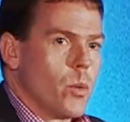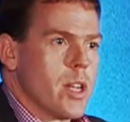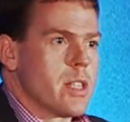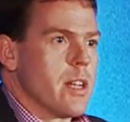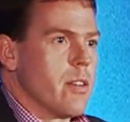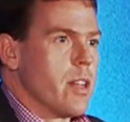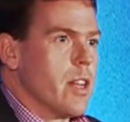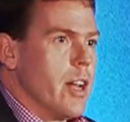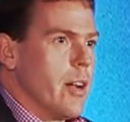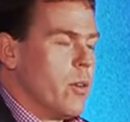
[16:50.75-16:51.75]
West out there
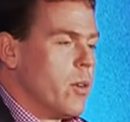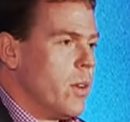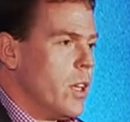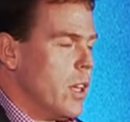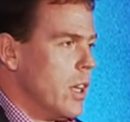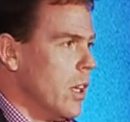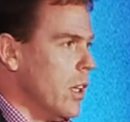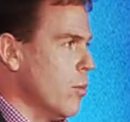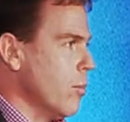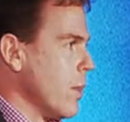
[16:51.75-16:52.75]
now
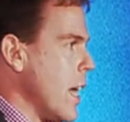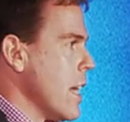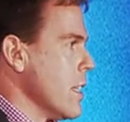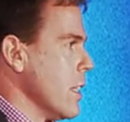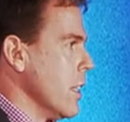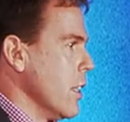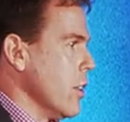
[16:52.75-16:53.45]
um, candidly.